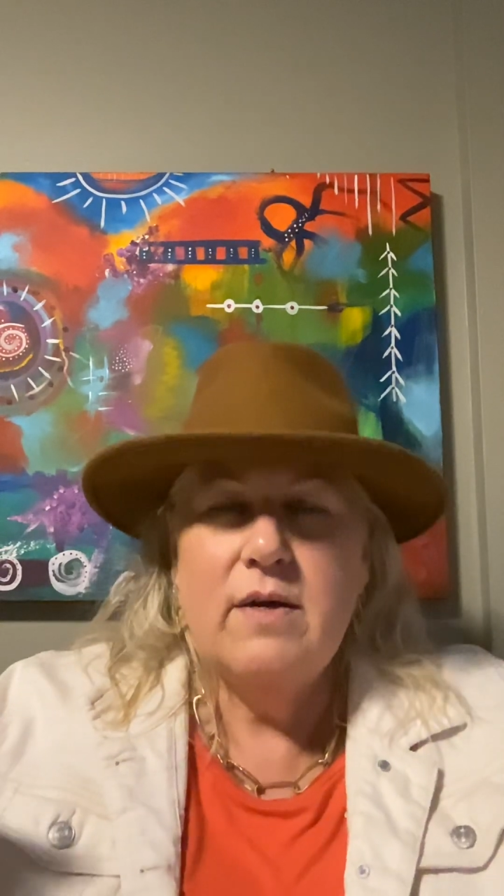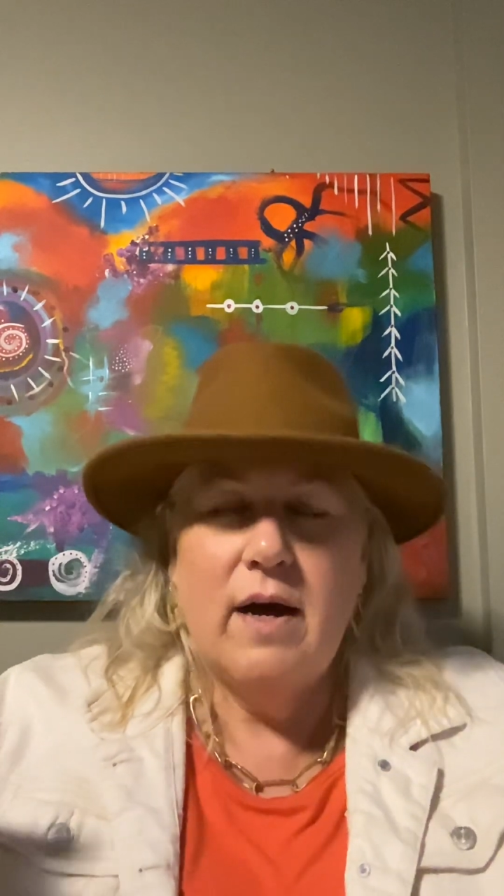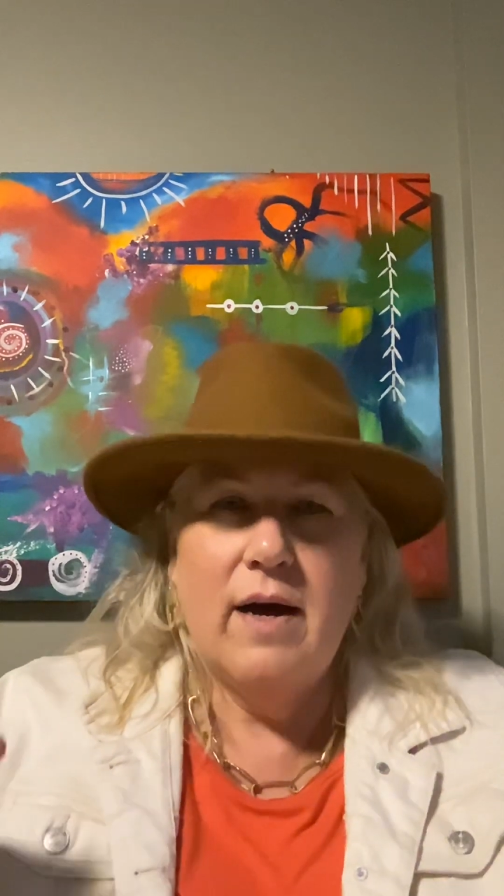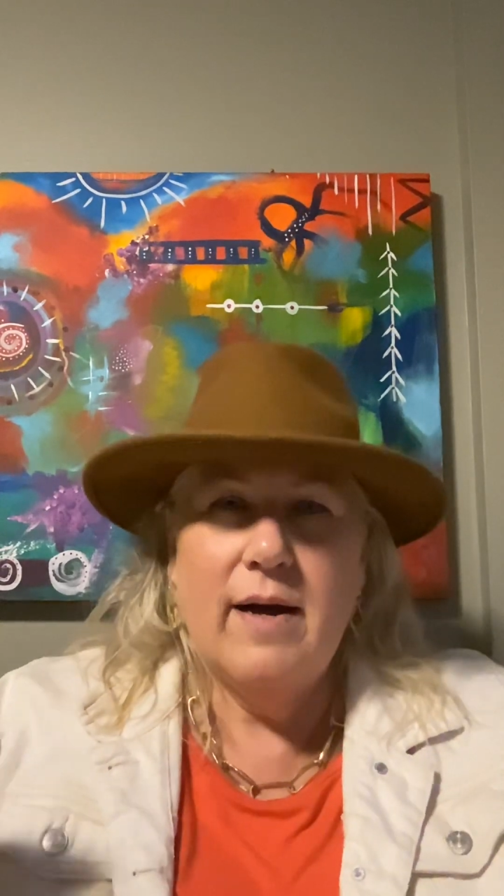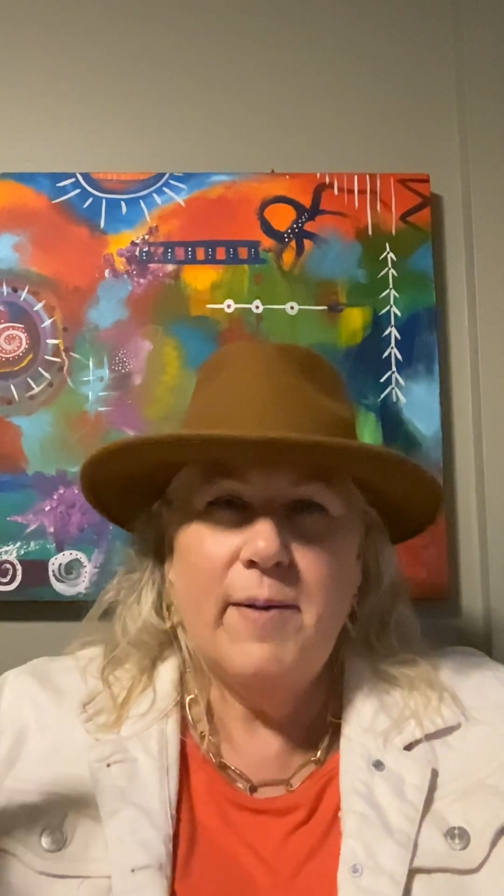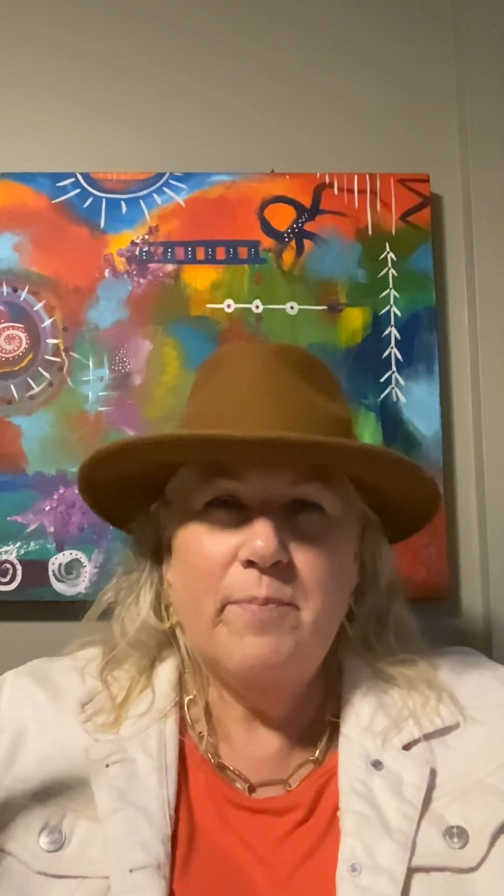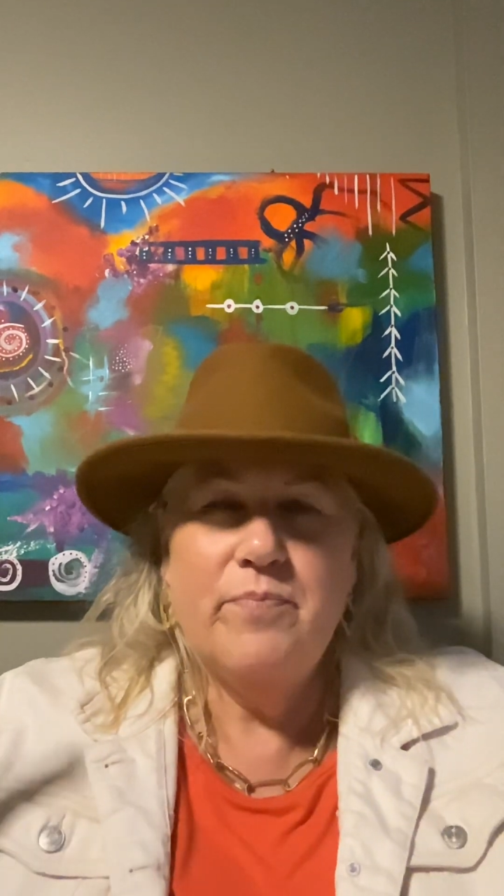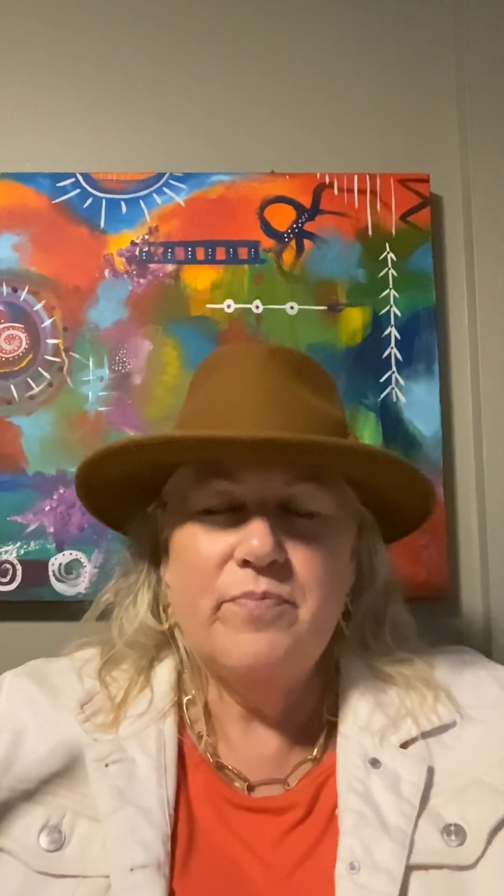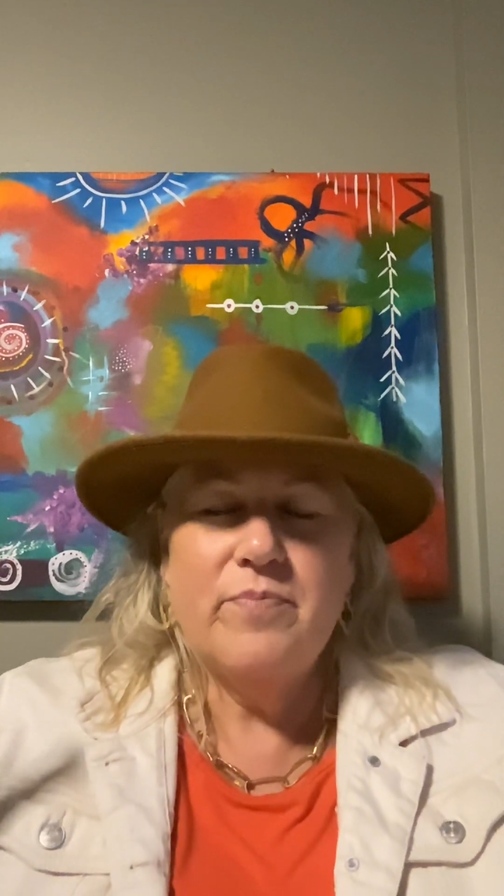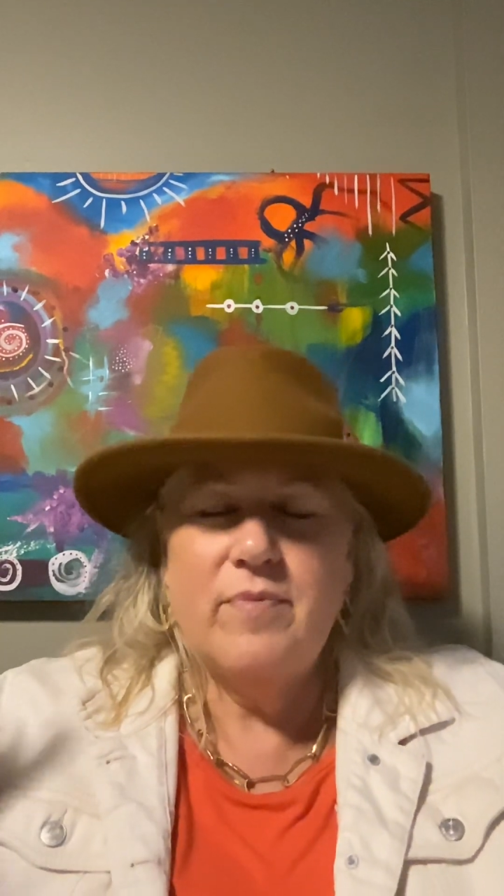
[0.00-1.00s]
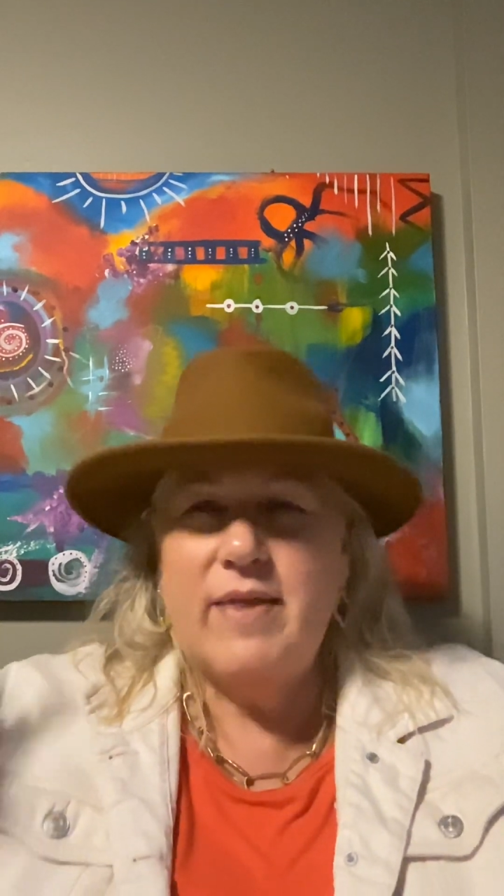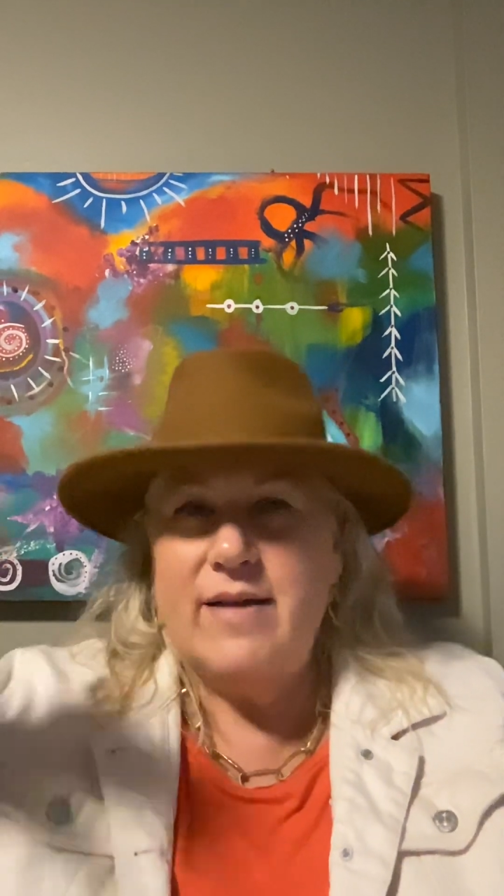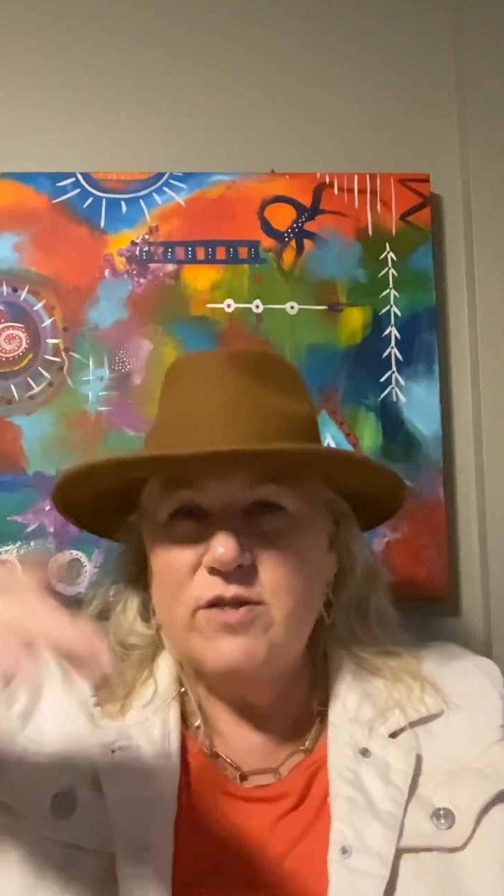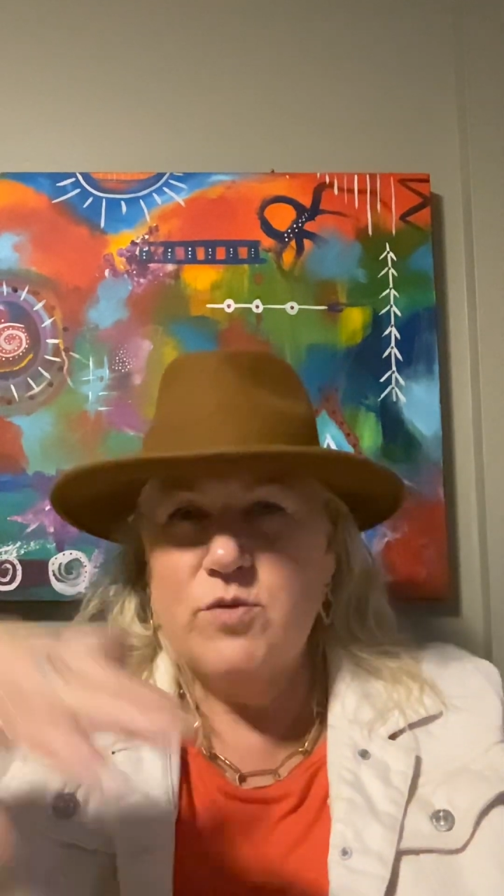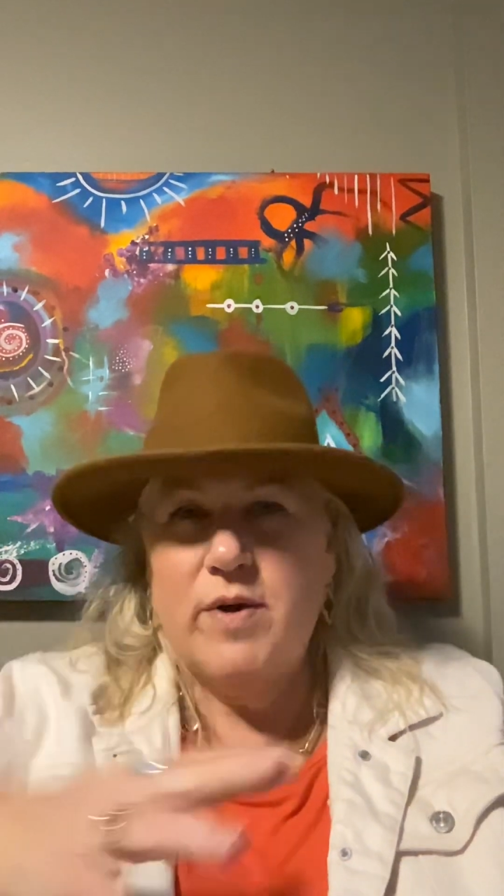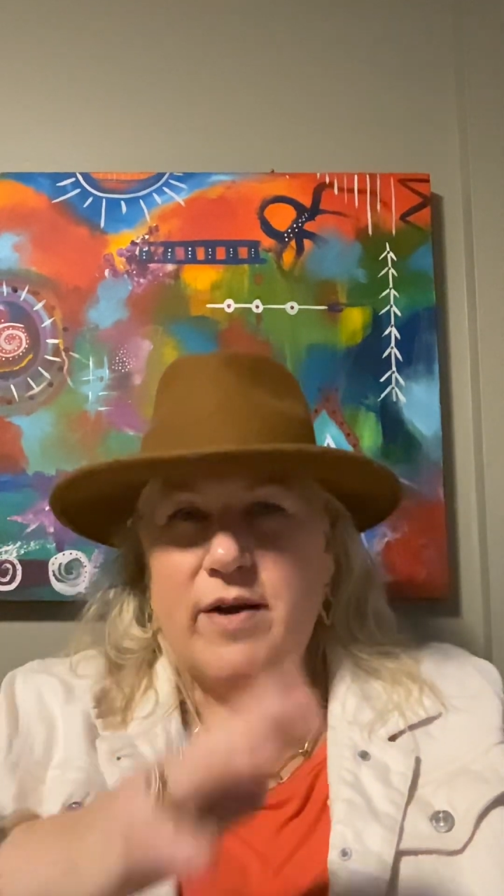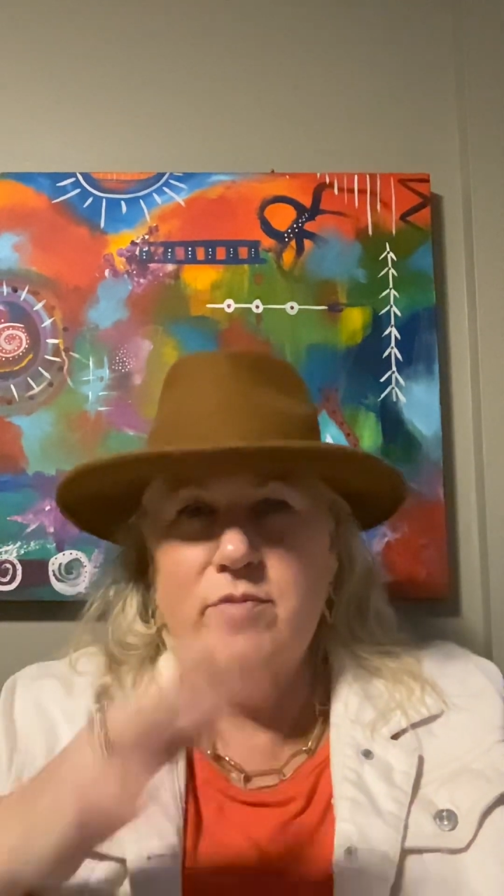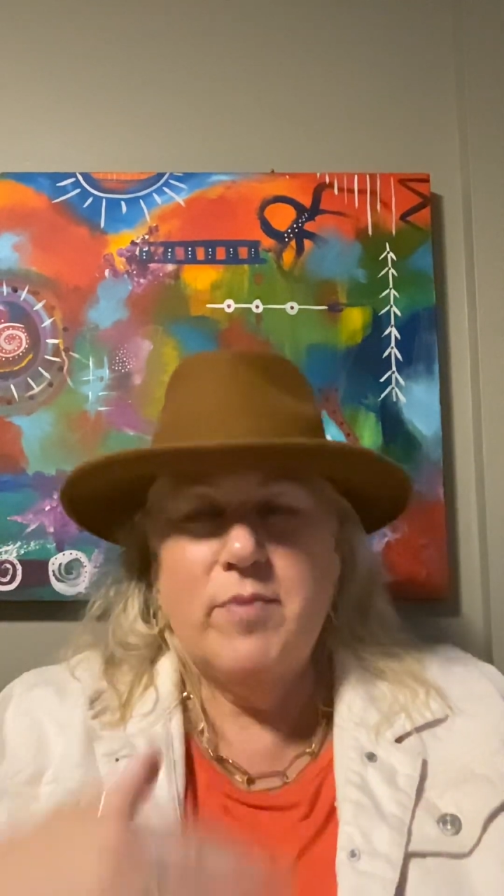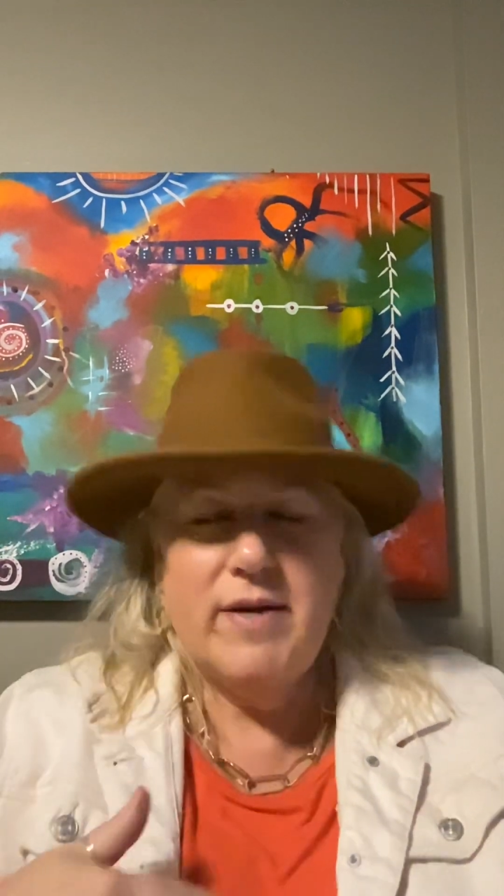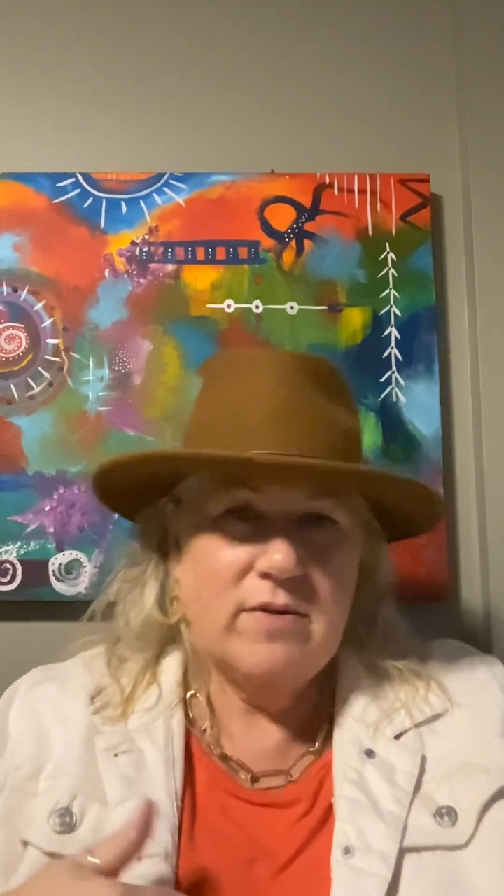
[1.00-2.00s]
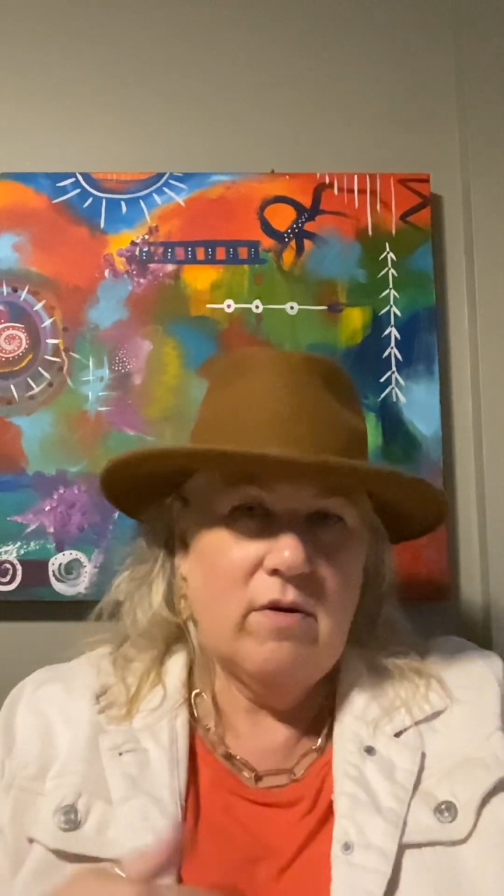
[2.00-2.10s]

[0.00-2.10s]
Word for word: um that's what everybody's